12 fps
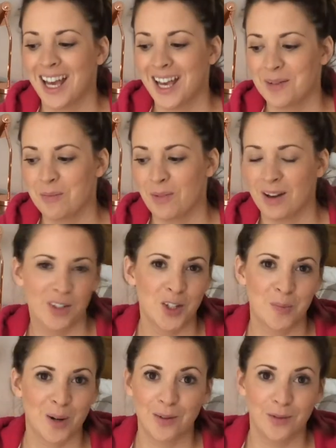I'm
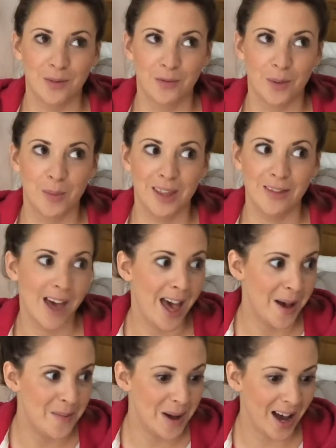just proud of them for being
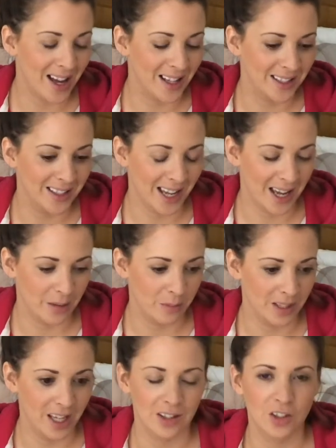them, and
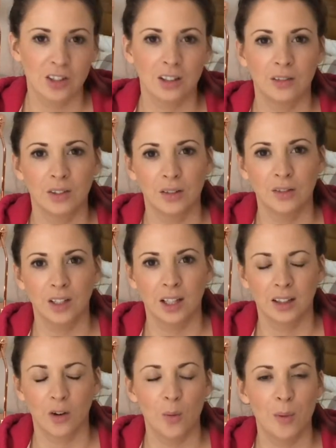yeah, it's just a lovely
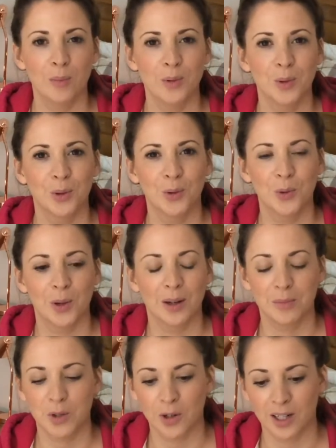feeling. All mums will know what
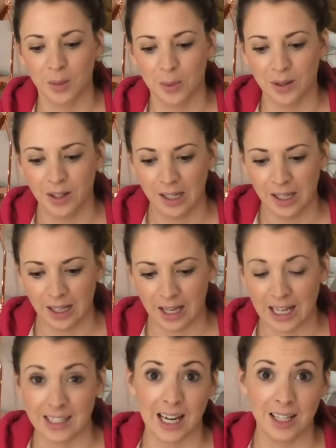I'm talking about,
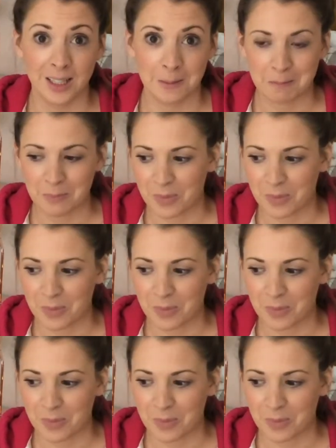and dads.